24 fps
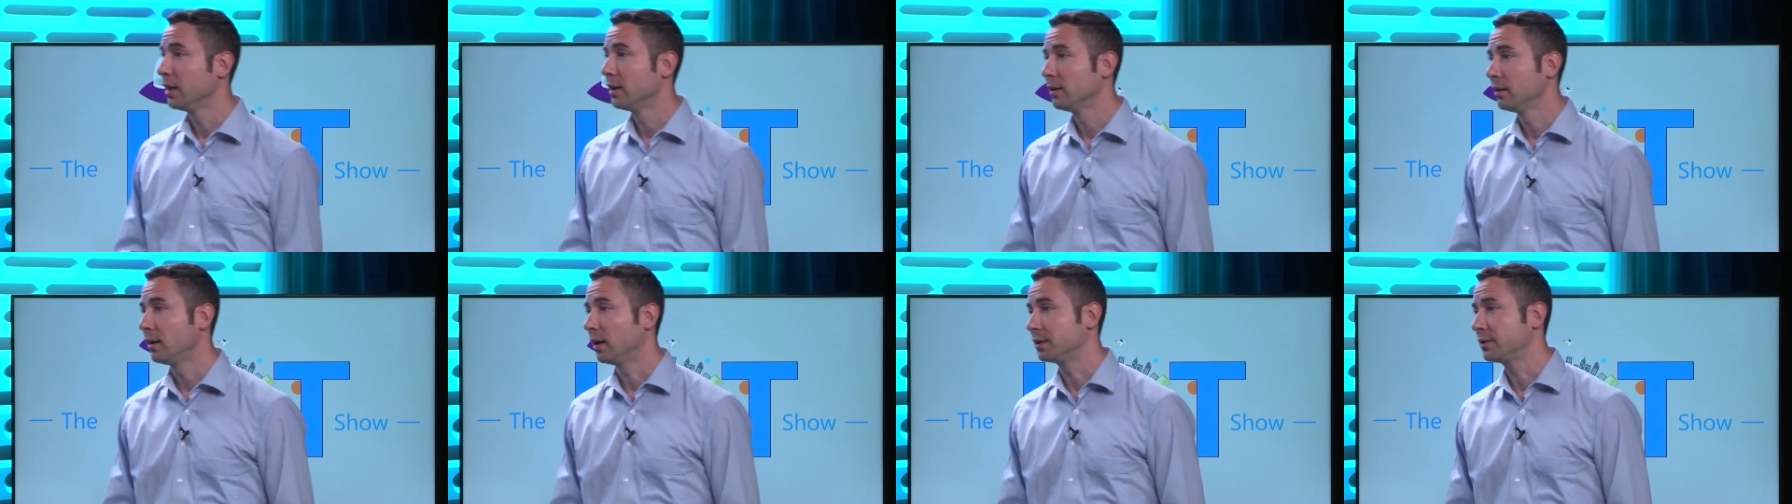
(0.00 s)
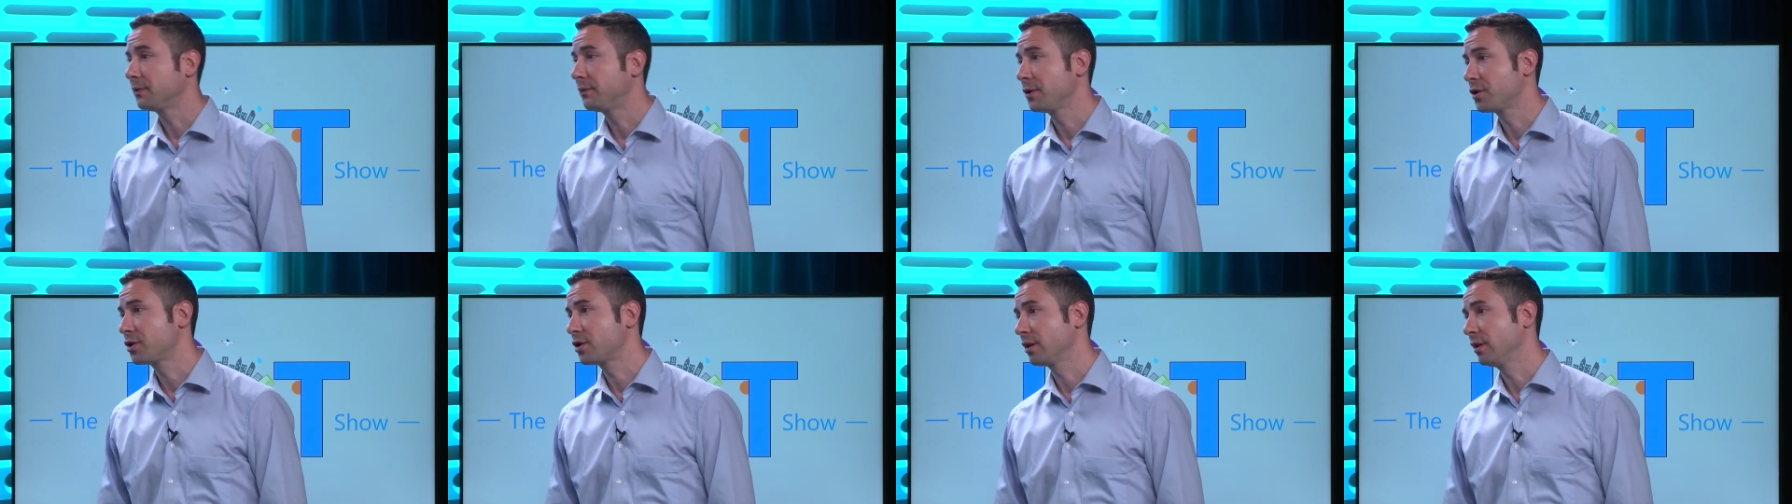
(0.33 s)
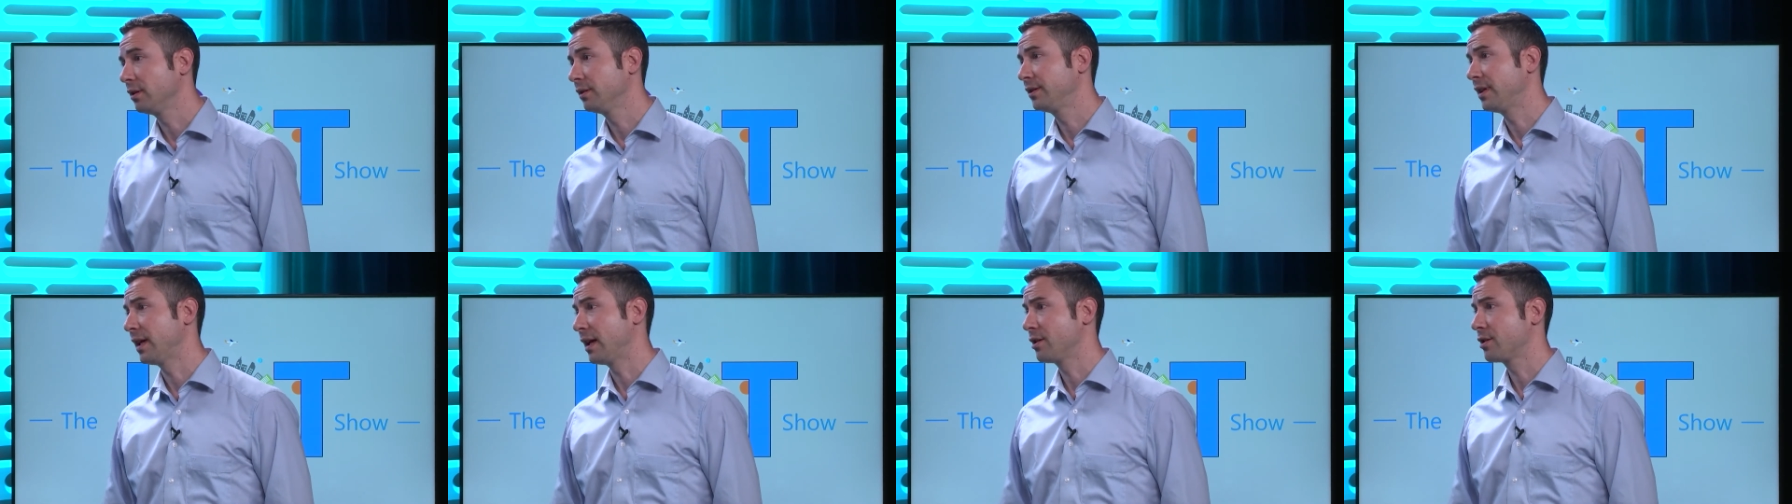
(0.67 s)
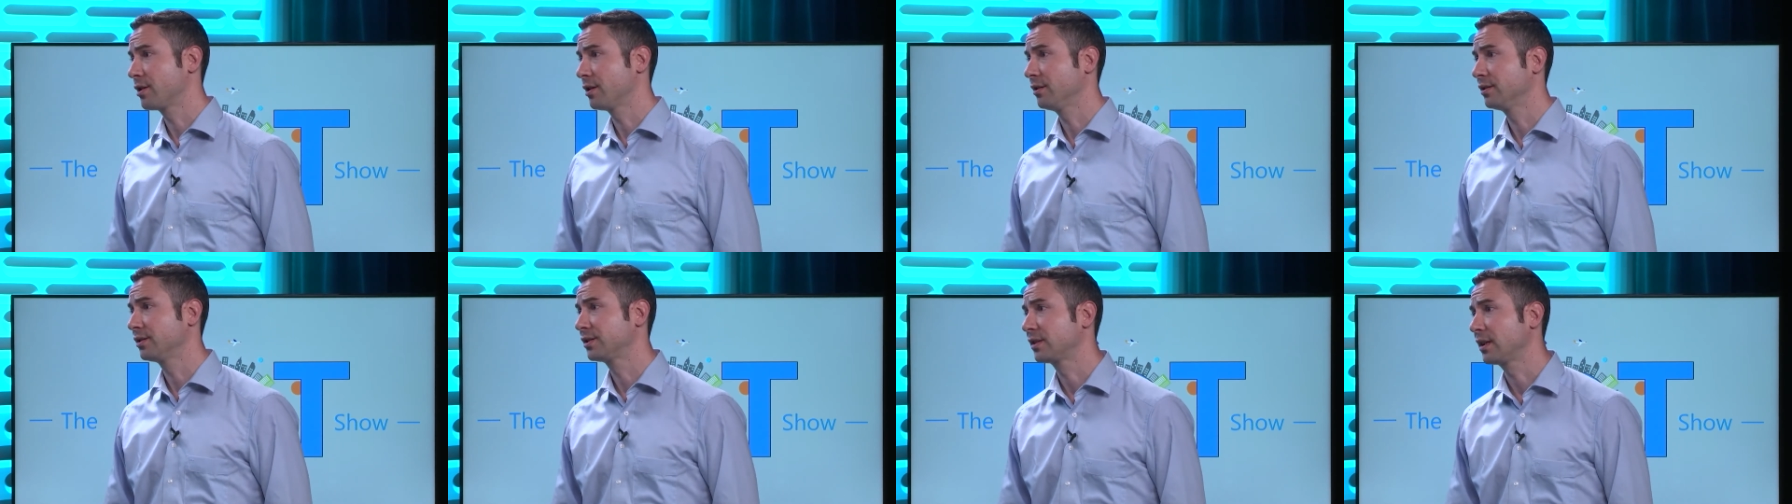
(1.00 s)
artificial
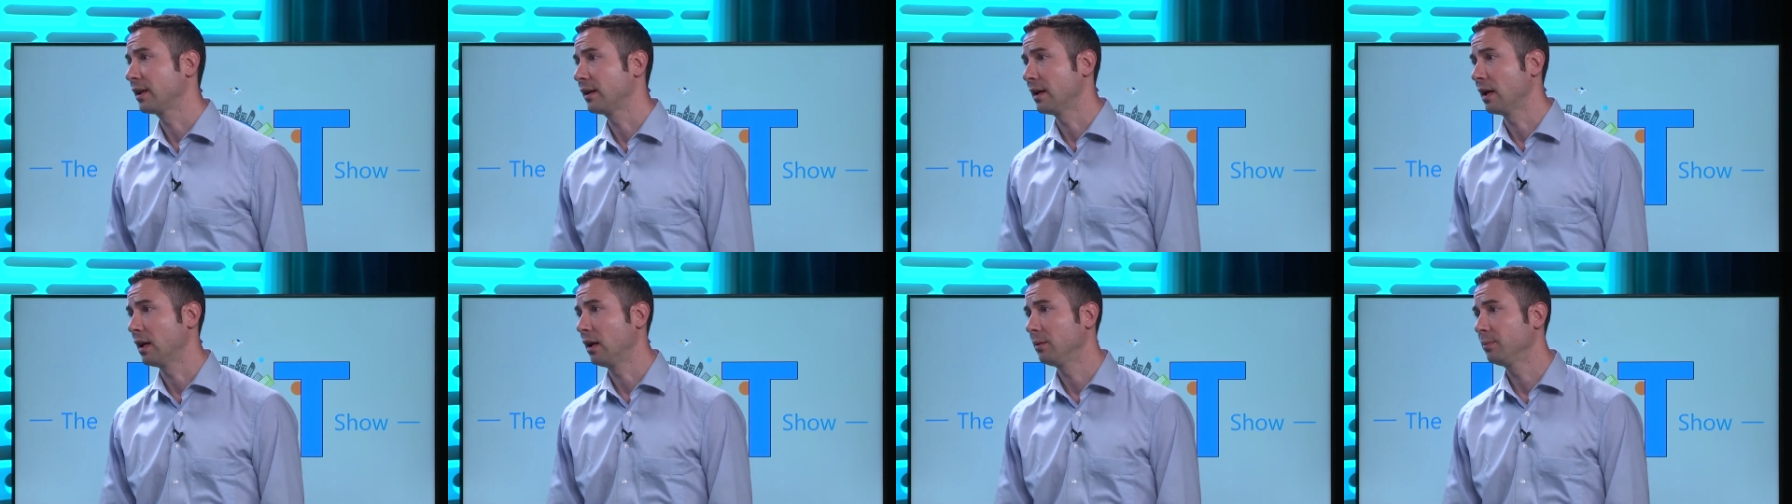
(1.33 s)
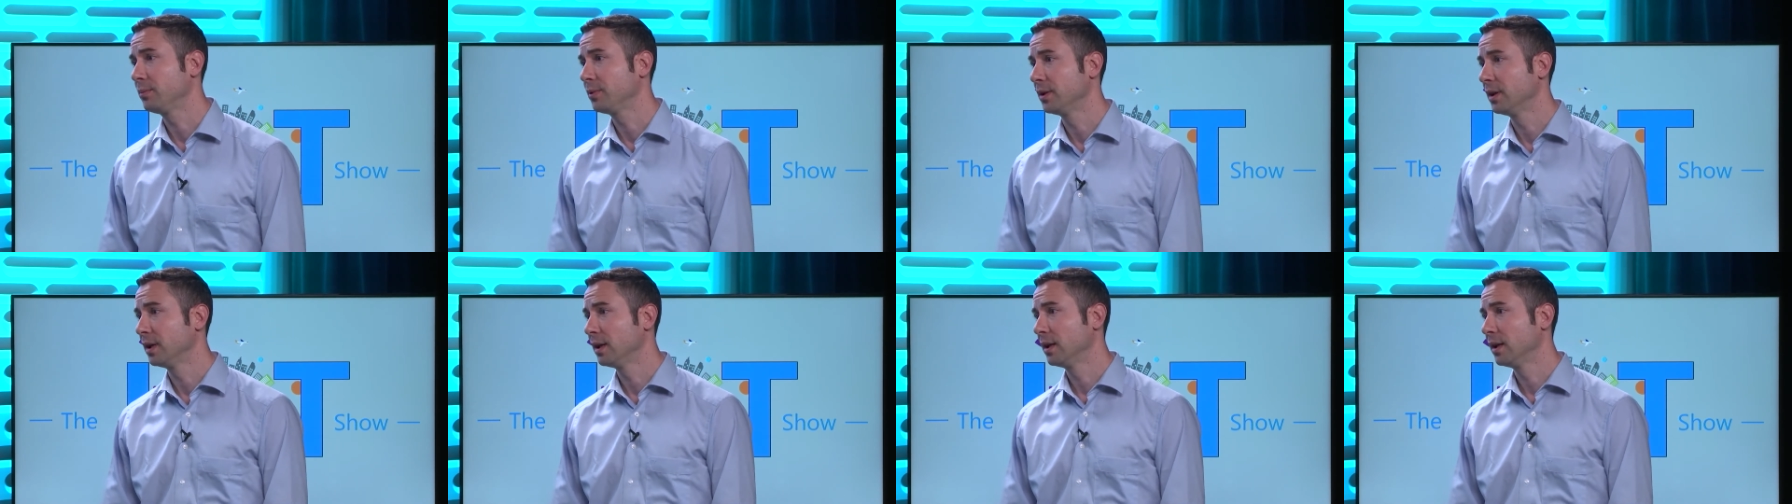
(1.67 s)
intelligence can help